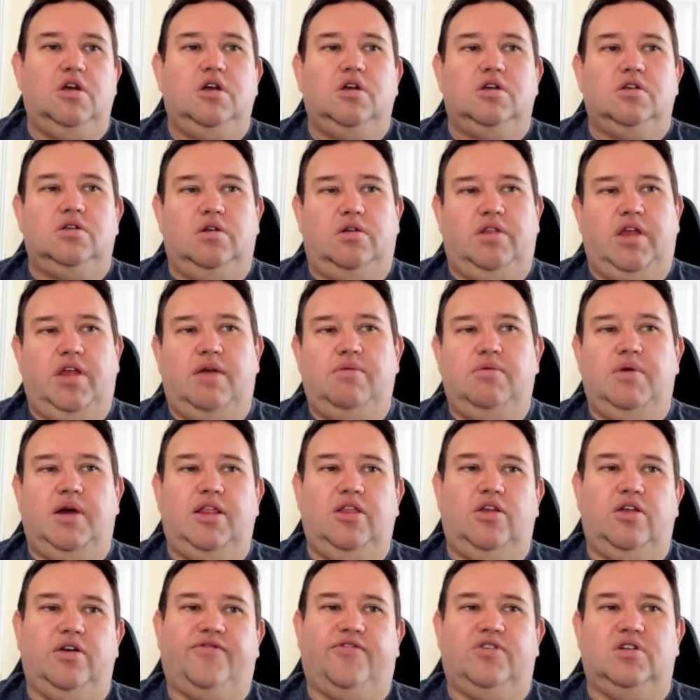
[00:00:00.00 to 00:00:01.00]
So they might
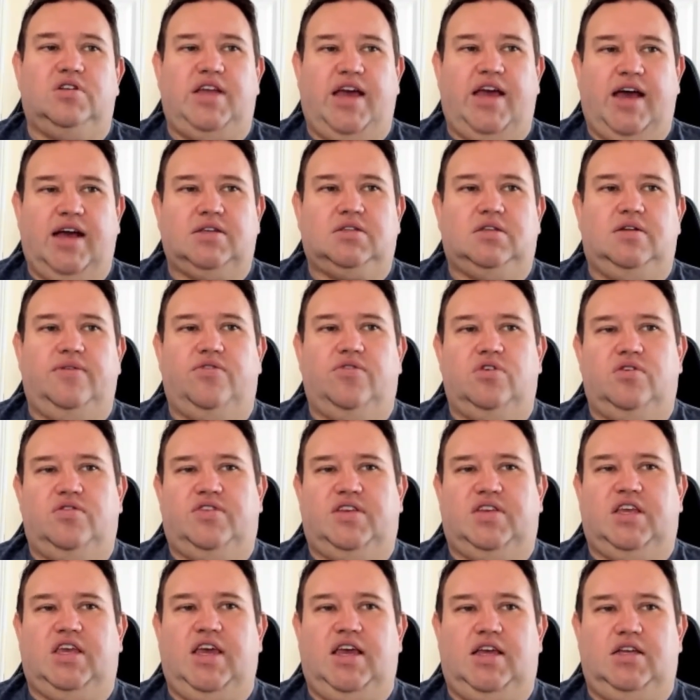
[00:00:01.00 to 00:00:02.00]
look for tax
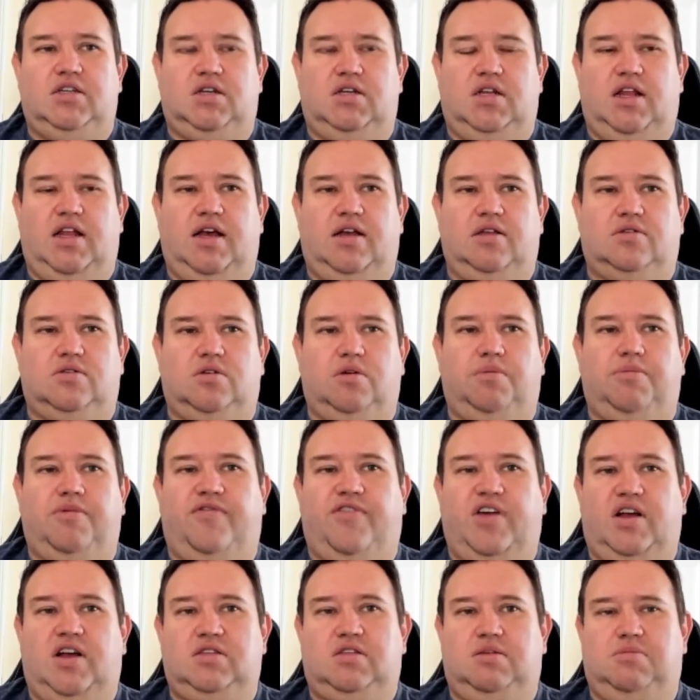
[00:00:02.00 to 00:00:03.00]
diversification, also
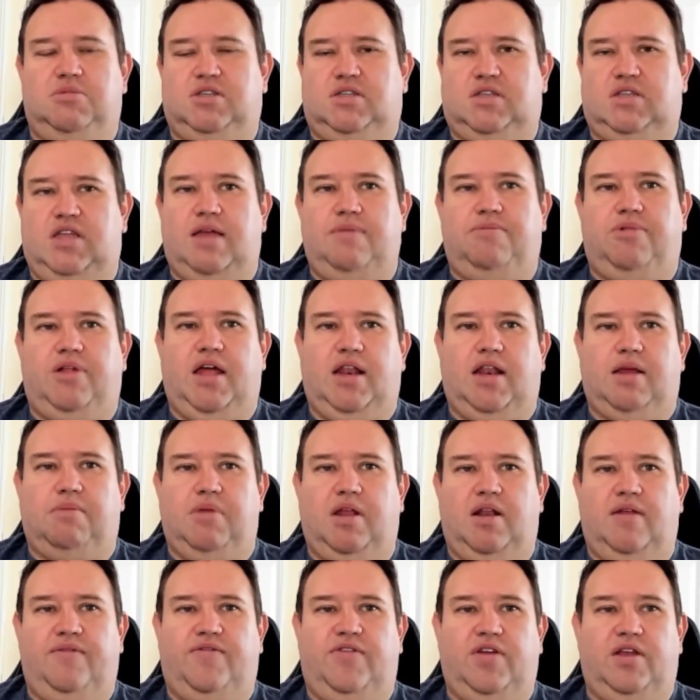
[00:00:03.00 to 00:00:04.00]
provide some estate planning
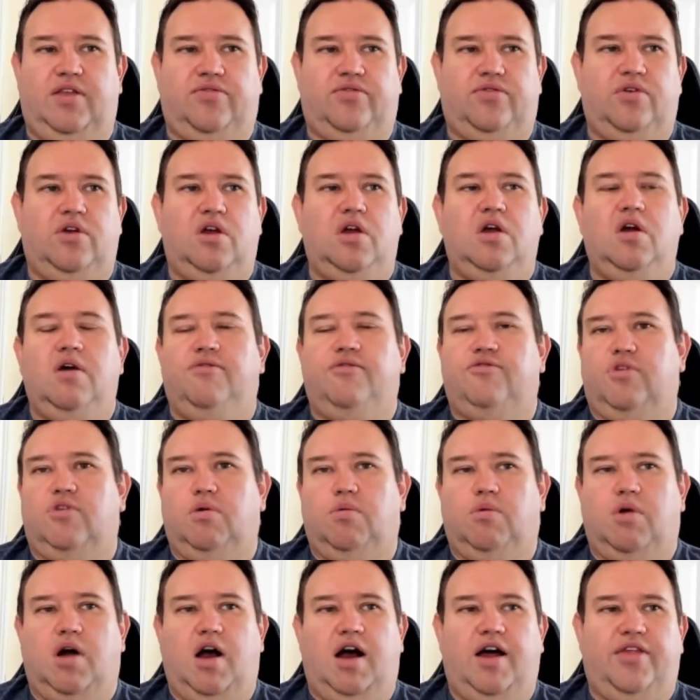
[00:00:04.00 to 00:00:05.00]
benefits for
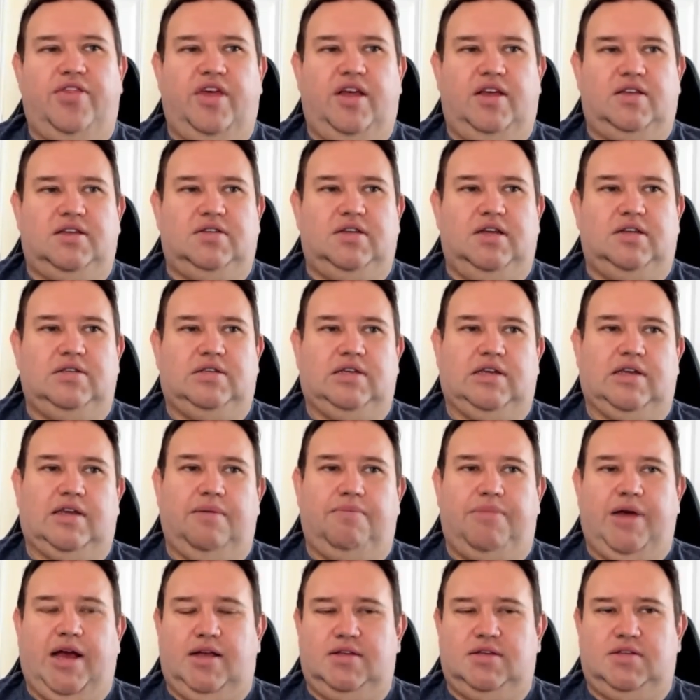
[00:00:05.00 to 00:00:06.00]
Roth assets that can
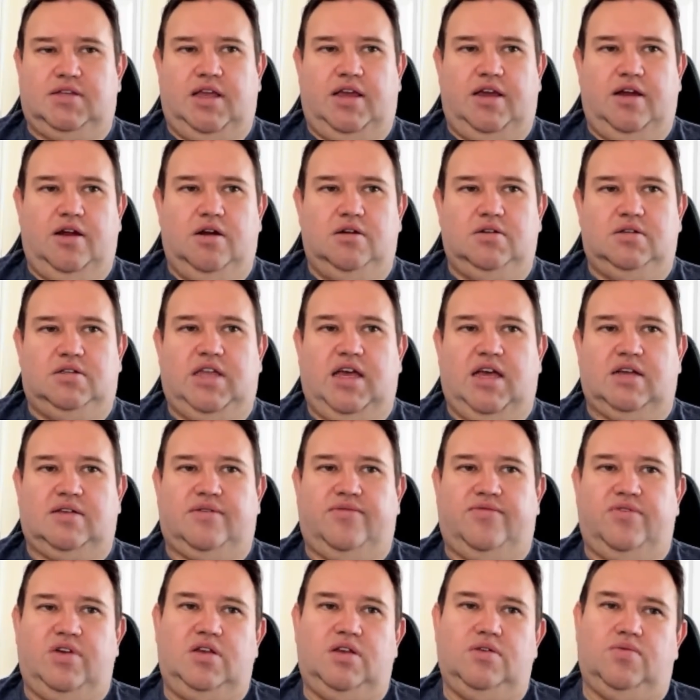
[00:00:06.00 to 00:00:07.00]
pass to heirs tax
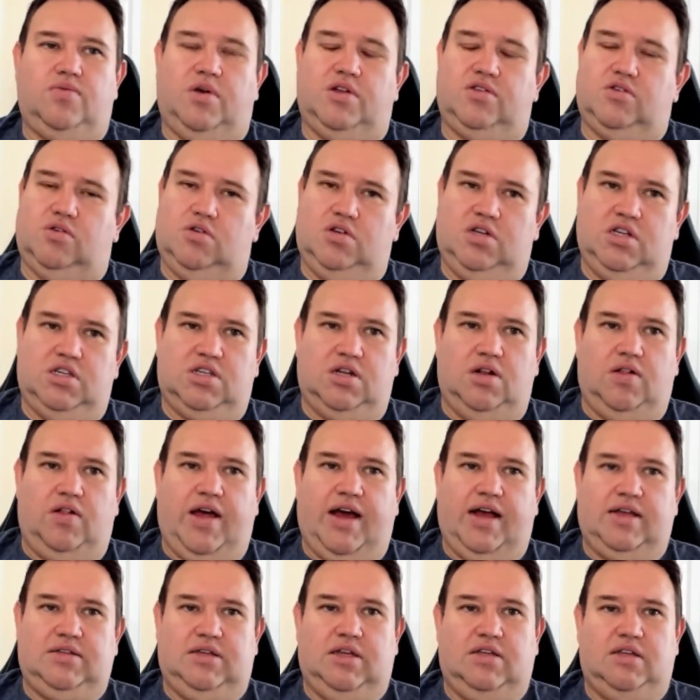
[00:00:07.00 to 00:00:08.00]
free, while traditional
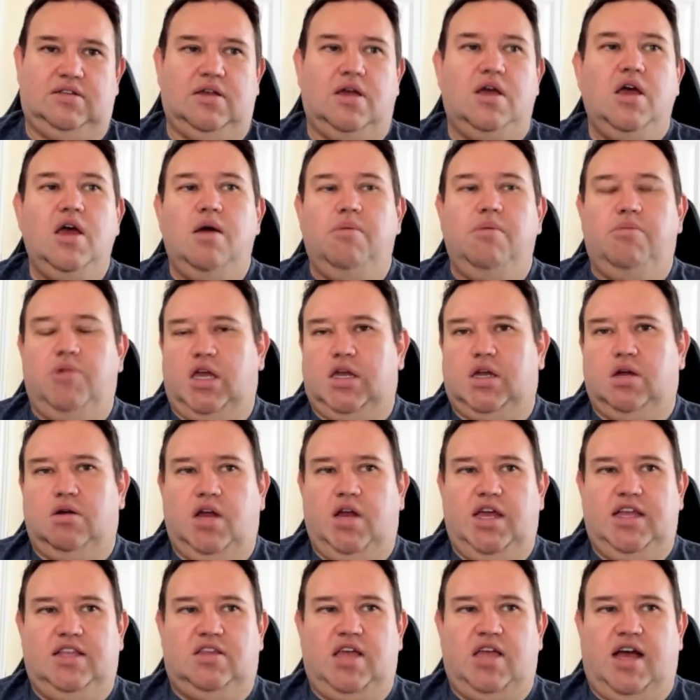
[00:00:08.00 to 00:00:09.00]
assets may
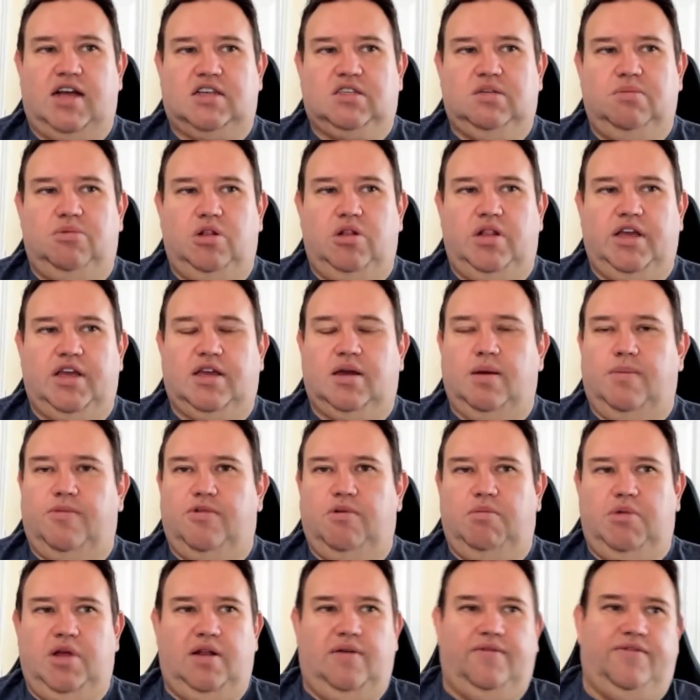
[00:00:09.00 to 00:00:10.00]
create taxable income for
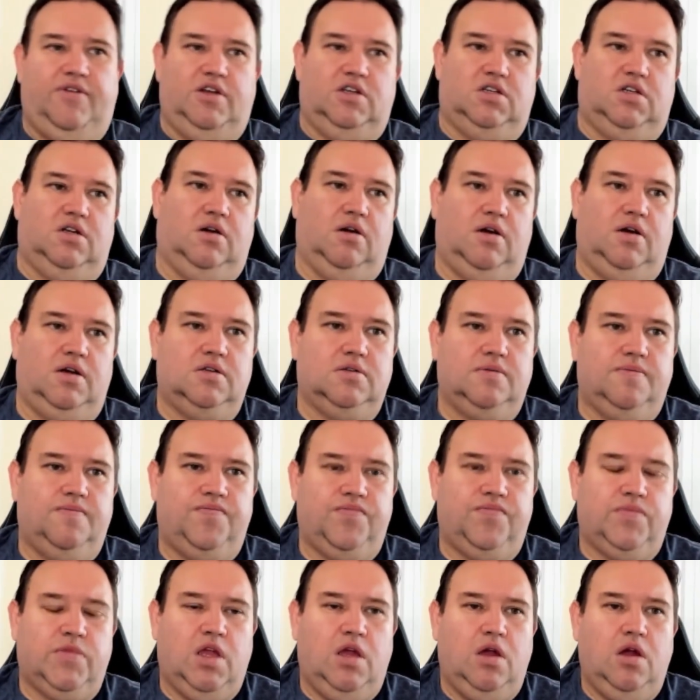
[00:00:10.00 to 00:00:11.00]
beneficiaries.
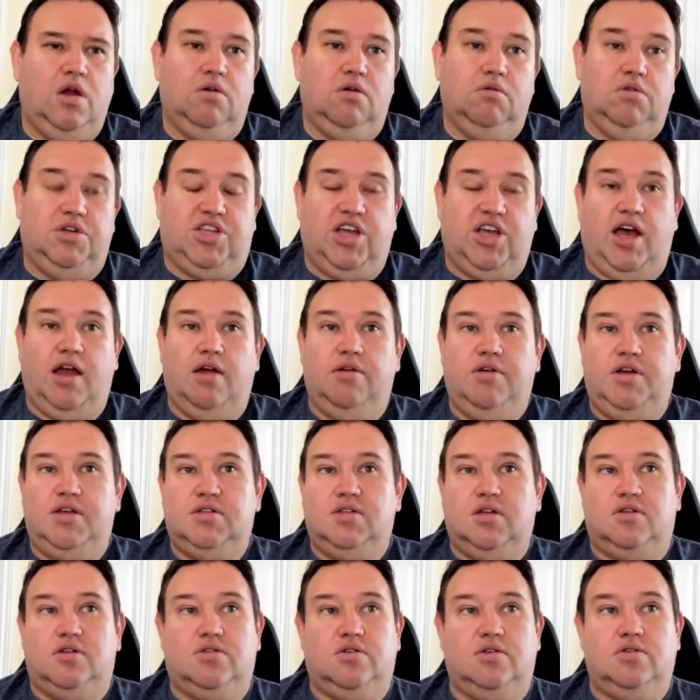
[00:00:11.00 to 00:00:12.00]
Retirees
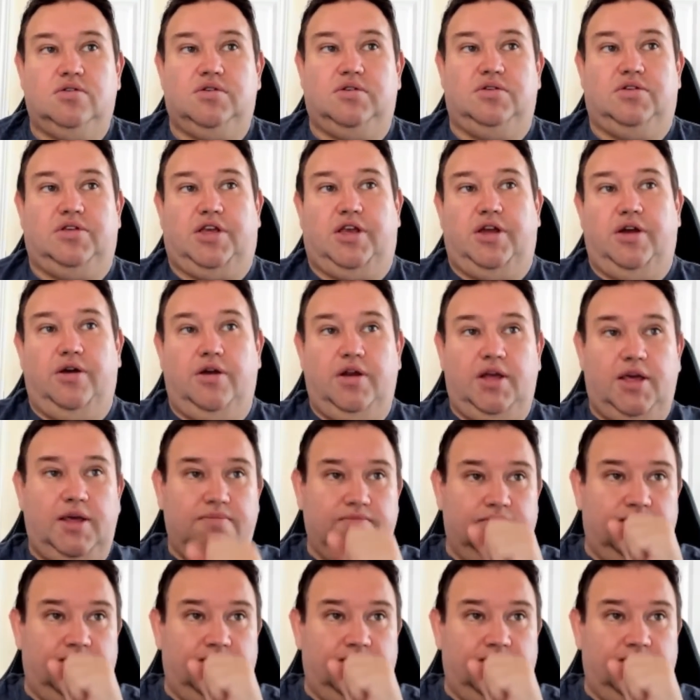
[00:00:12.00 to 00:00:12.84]
on Social Security.